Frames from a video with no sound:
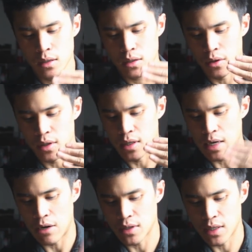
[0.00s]
So there's an
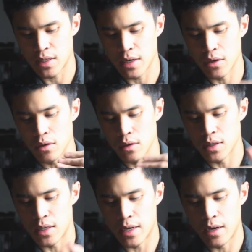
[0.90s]
outside scale,
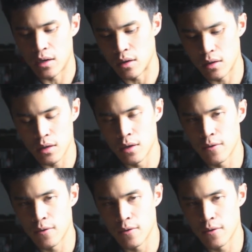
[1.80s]
there's an inner